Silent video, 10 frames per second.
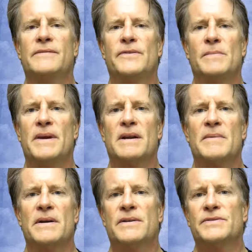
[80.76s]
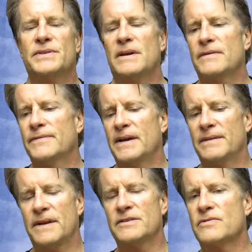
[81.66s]
you feel better about yourself,
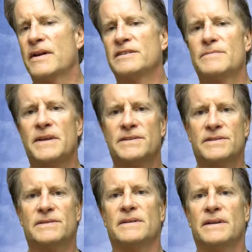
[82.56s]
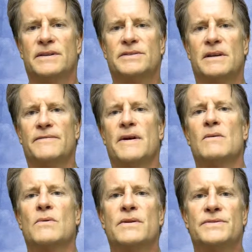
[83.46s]
that then transmits uh, itself
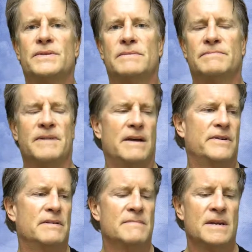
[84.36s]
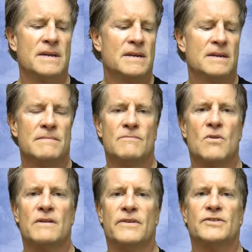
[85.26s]
outwards. You have a
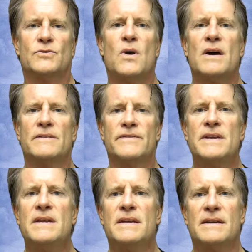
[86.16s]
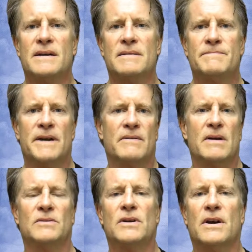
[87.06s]
more of a joie de vivre, a
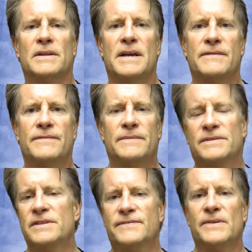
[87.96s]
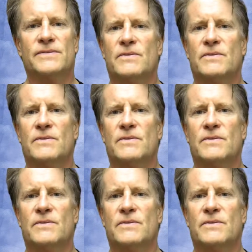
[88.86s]
better outlook on life. Just feels